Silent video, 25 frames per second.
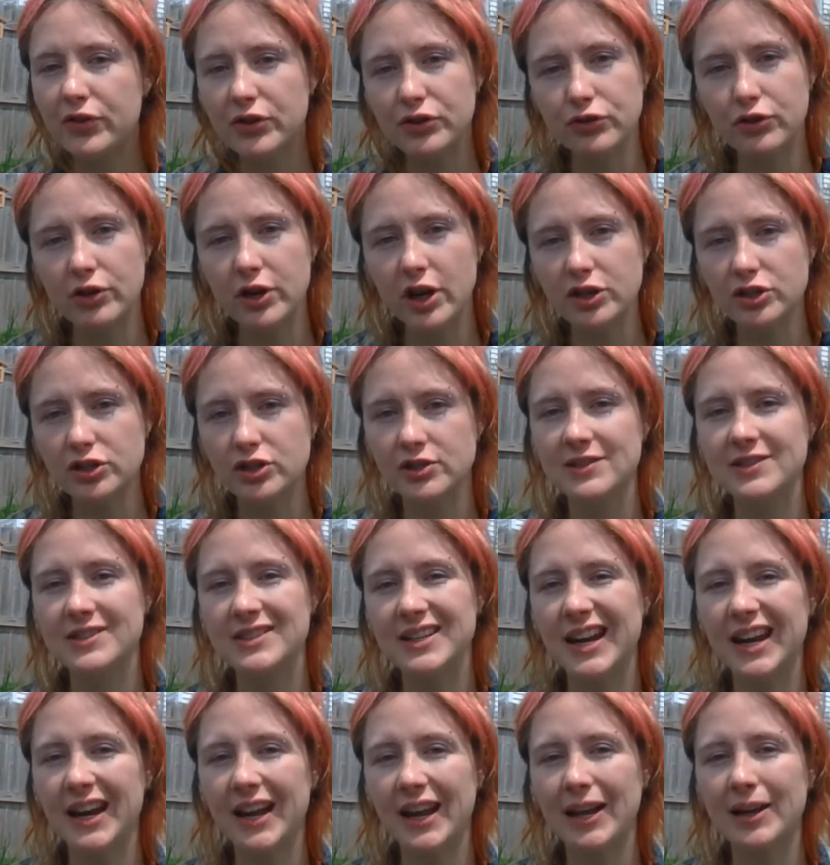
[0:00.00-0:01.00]
introduction
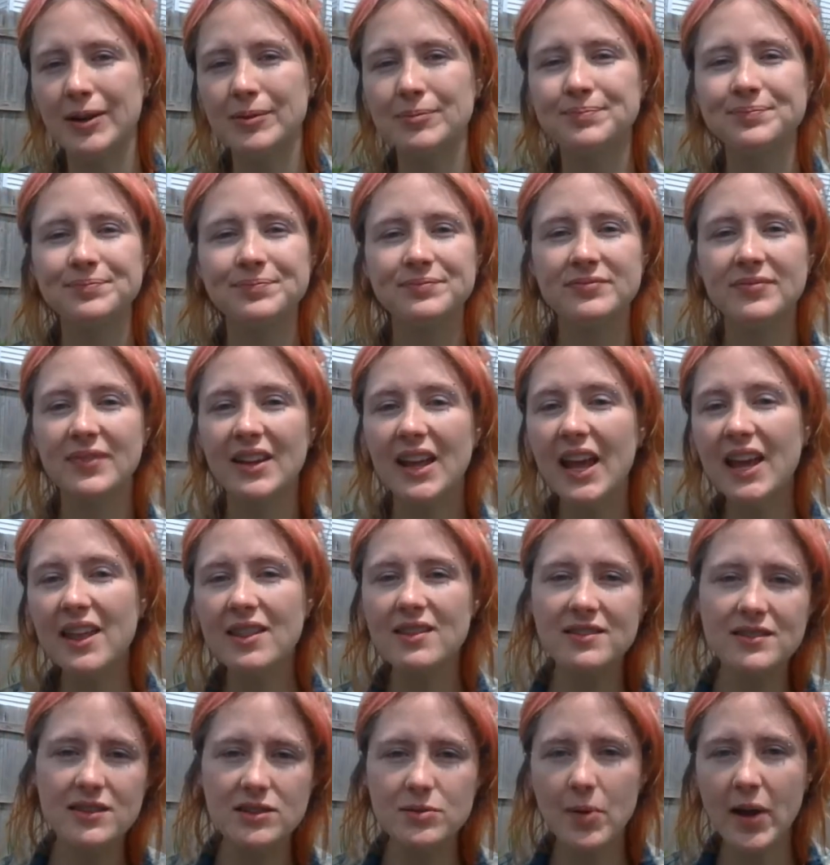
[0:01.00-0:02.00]
stating, hey,
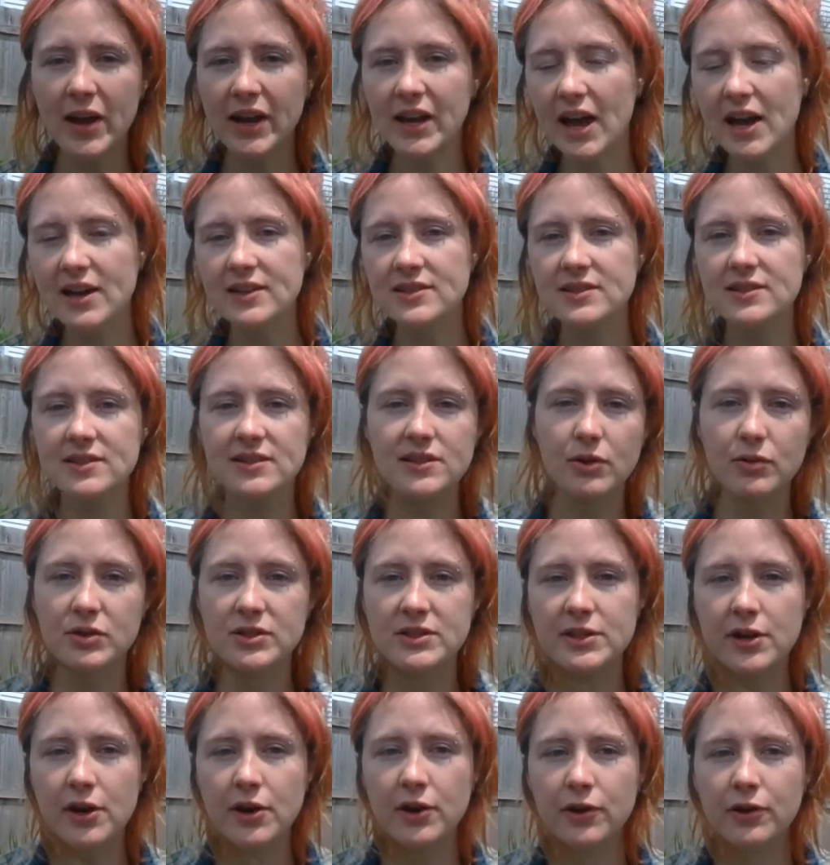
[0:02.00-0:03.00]
this is my guest,
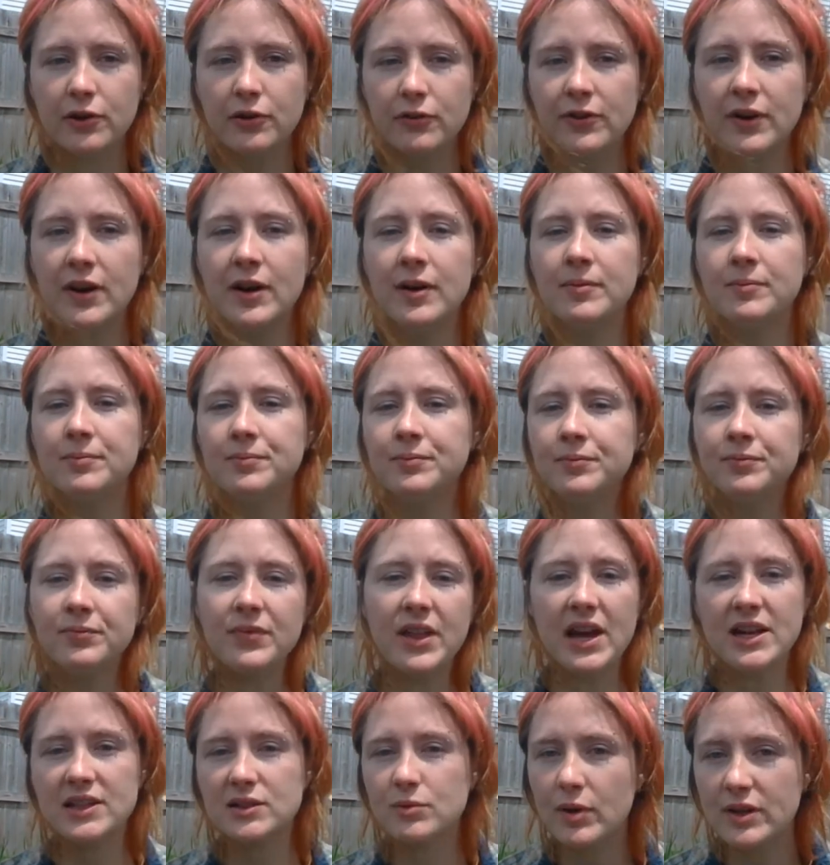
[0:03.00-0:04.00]
so-and-so from
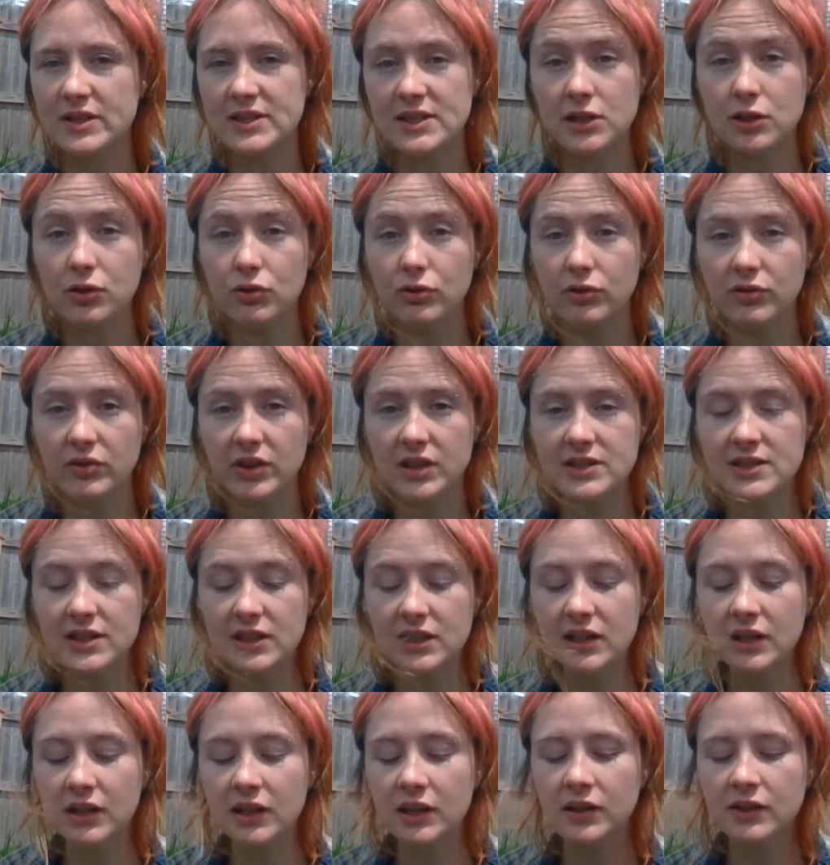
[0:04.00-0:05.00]
XYZ
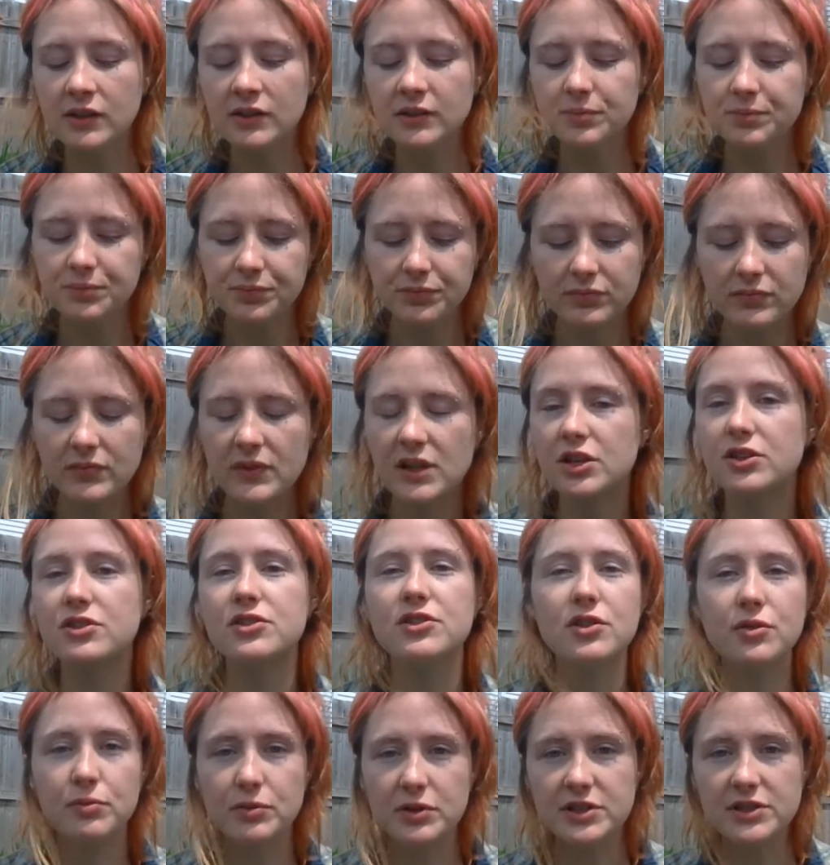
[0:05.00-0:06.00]
University. Here's
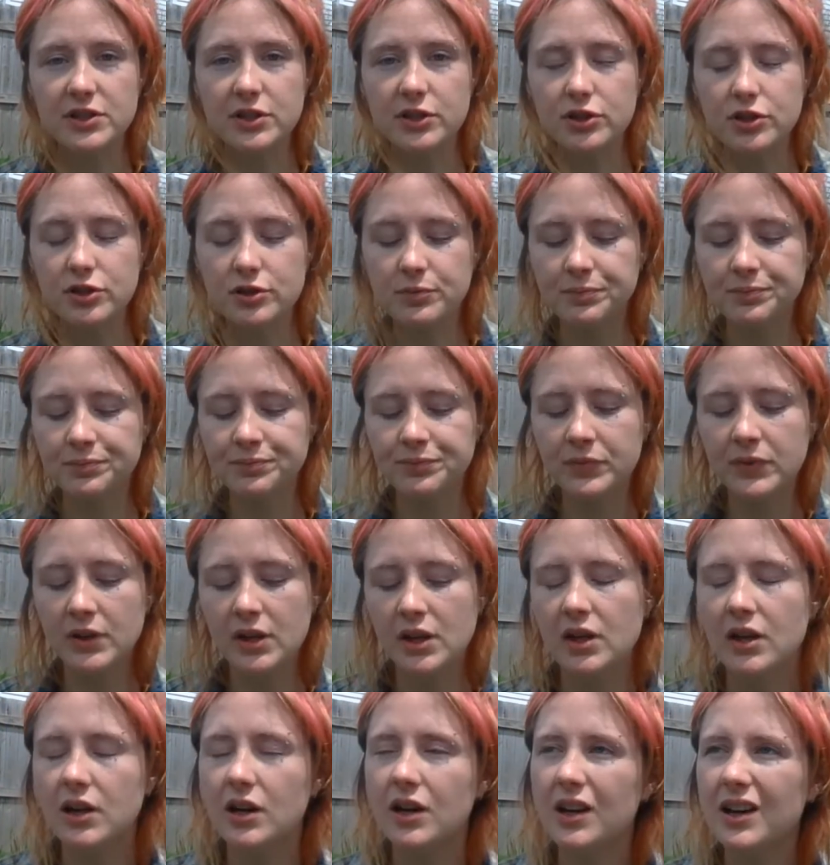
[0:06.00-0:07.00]
their research.
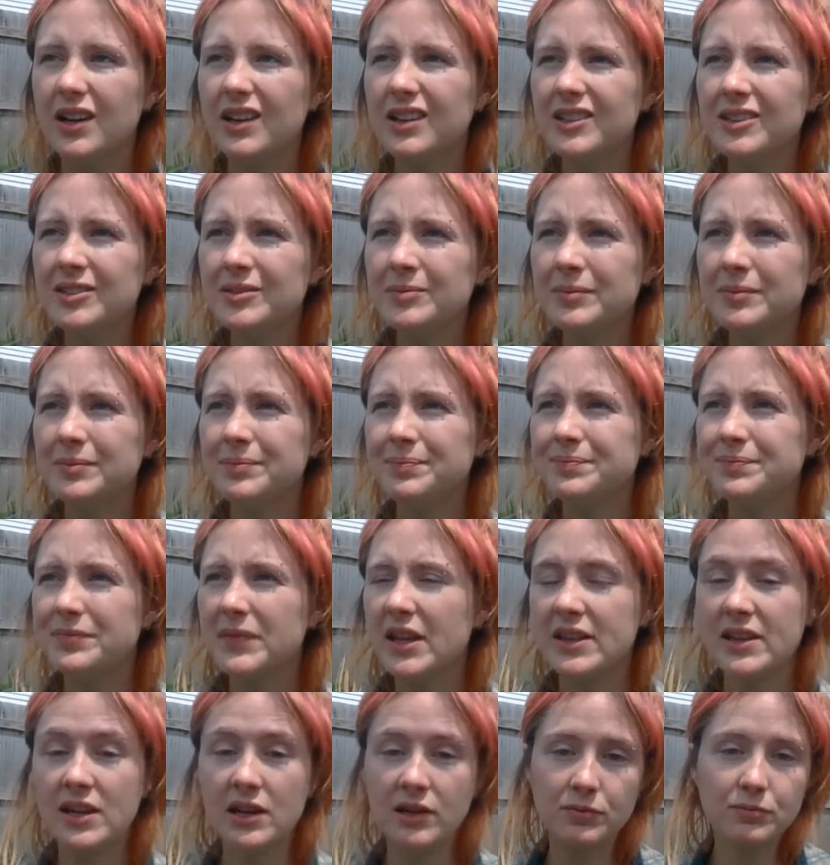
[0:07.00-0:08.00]

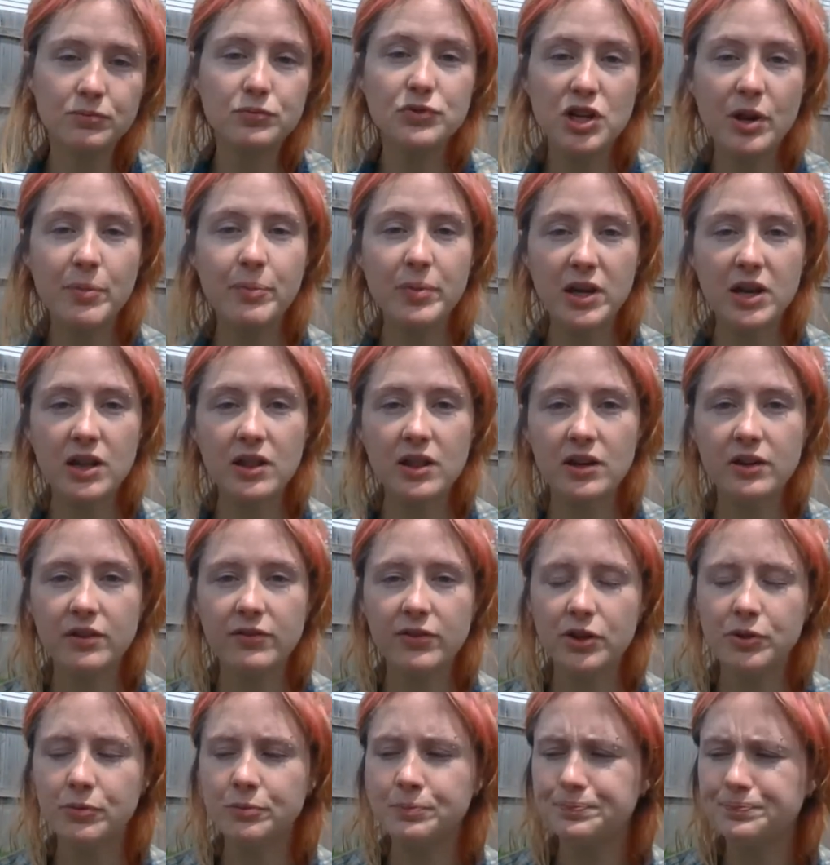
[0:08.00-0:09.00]
And then jump into the
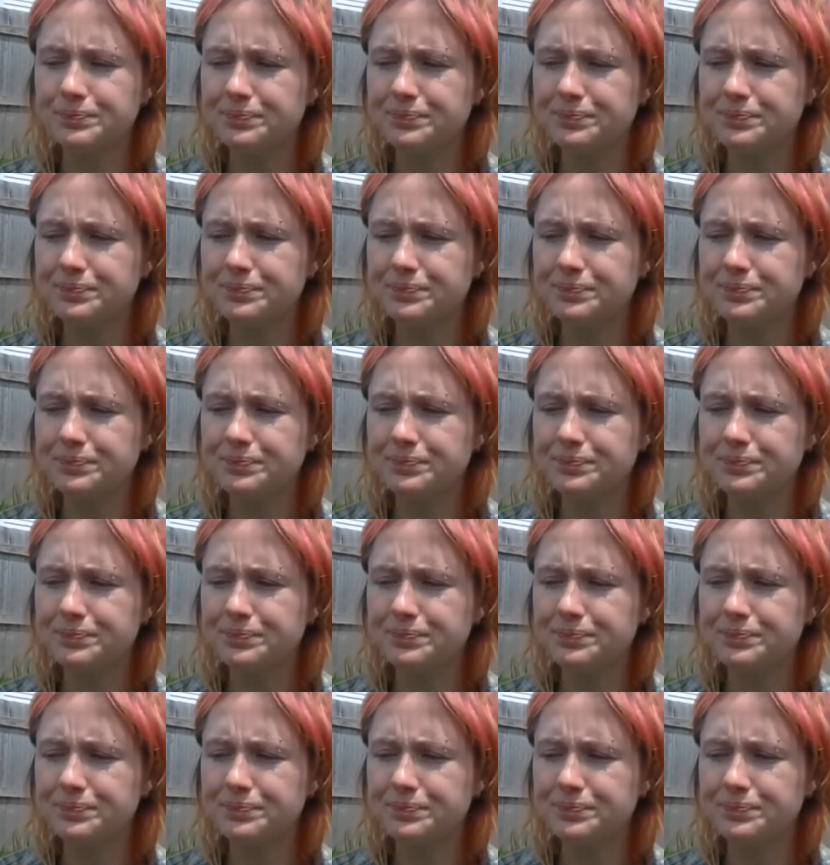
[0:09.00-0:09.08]
interview.